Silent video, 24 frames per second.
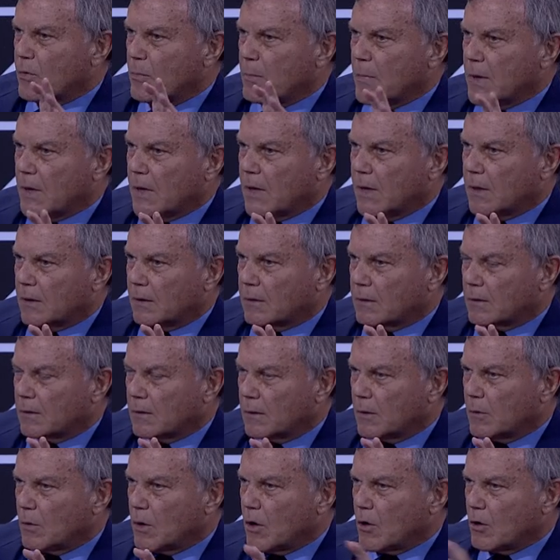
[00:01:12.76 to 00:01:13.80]
a minute
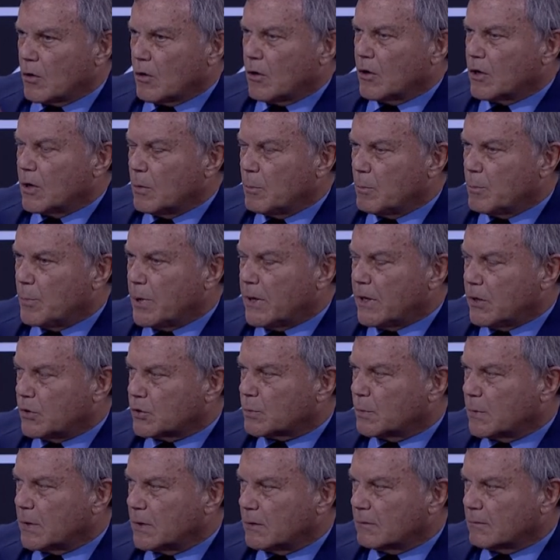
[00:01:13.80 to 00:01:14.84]
on, on
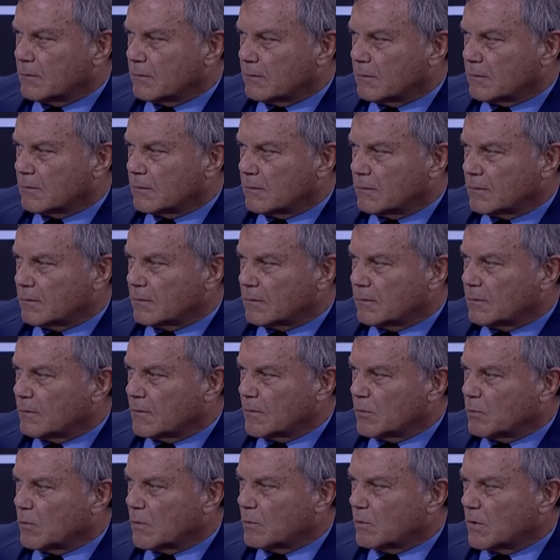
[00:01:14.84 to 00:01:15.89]
impeachment,
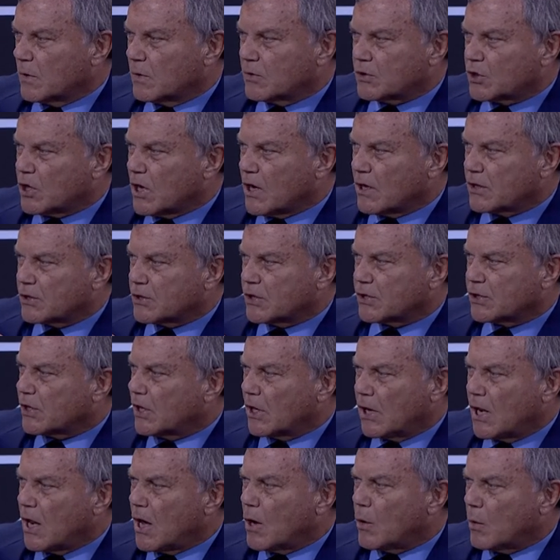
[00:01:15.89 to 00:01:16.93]
chances are
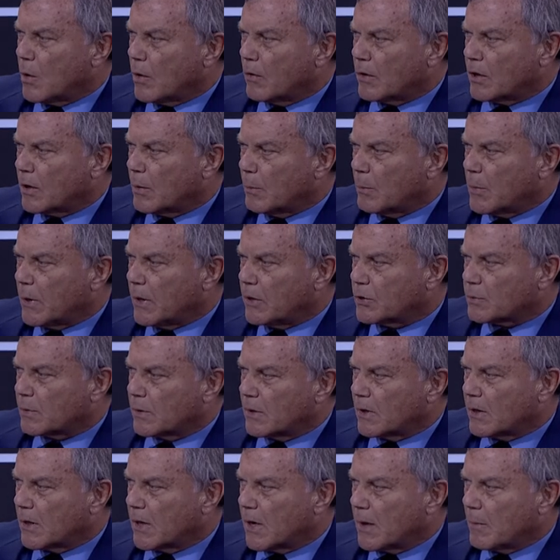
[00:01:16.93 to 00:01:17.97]
low on
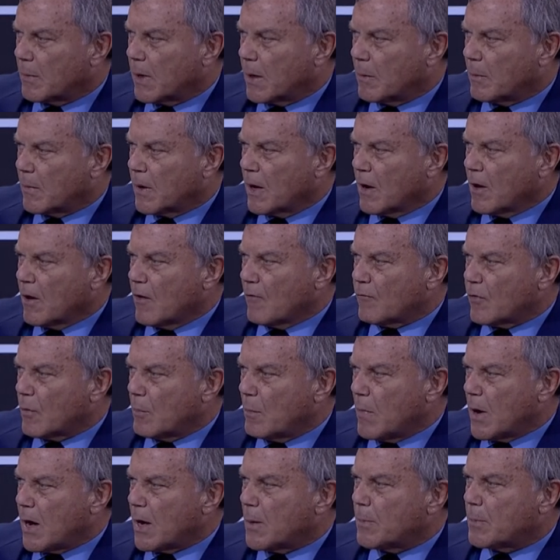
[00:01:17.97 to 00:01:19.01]
impeachment. I mean, from
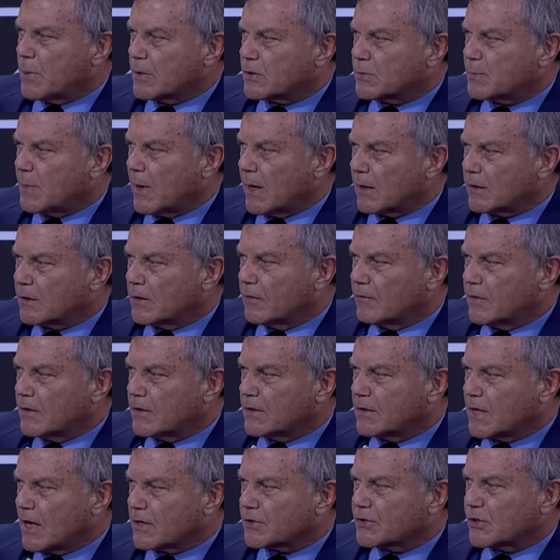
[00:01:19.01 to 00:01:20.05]
my perspective,
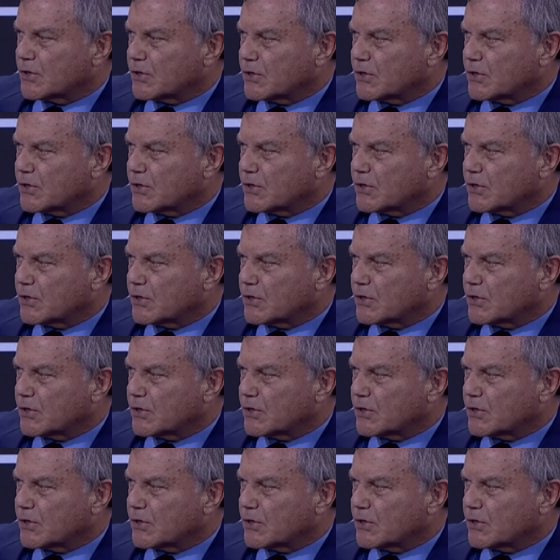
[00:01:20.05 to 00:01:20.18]
it doesn't